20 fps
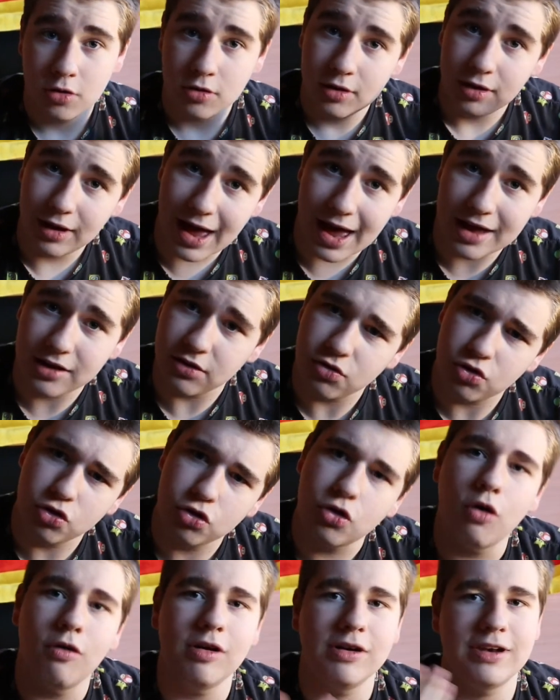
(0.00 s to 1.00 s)
kind of
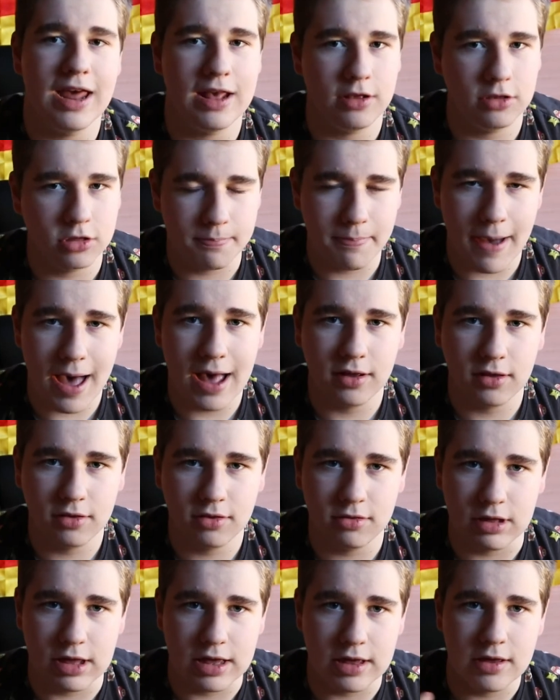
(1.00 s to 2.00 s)
story, takes the
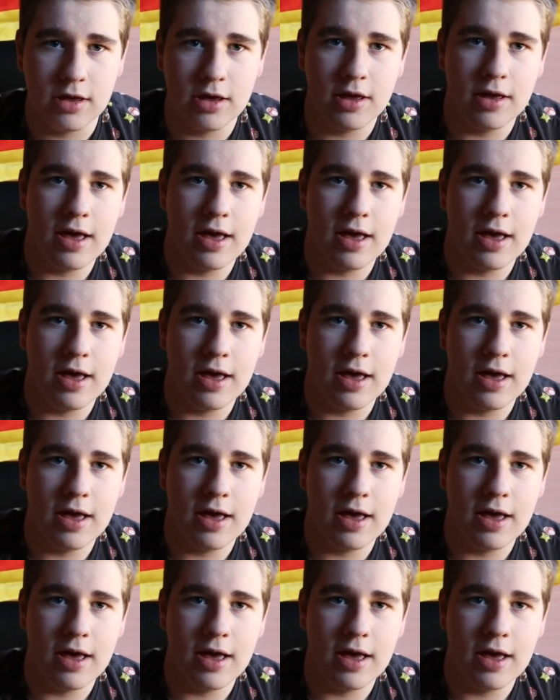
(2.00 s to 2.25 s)
backseat,